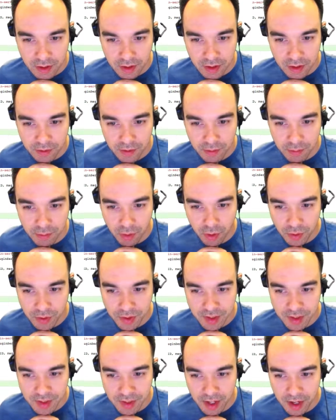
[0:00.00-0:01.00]
if the
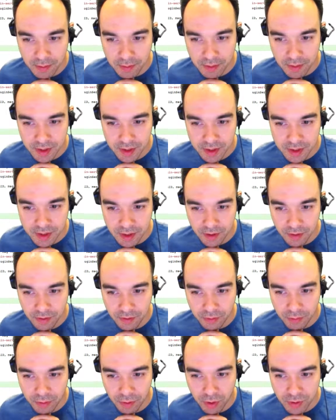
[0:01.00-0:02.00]
process type is
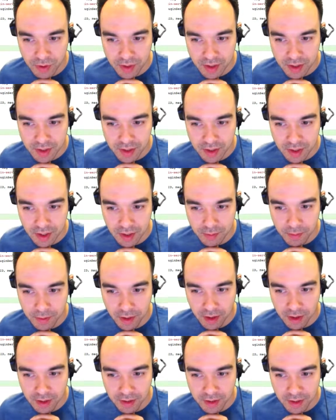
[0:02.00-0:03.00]
of process type
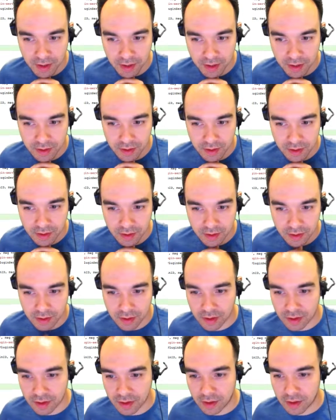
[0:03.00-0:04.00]
content.
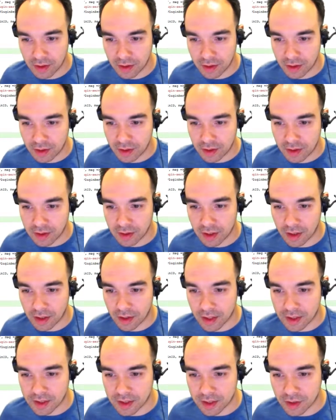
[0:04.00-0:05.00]
Now
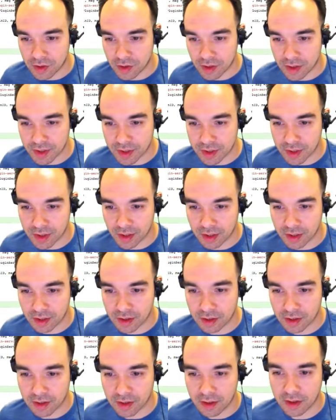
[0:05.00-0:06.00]
that's interesting
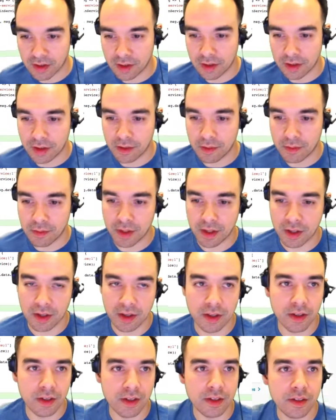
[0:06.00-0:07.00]

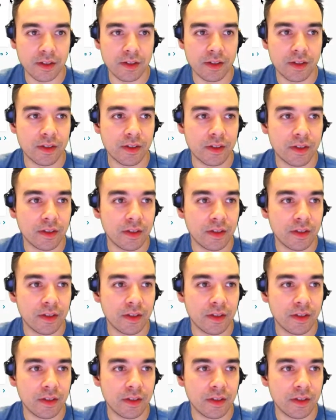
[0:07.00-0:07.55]
because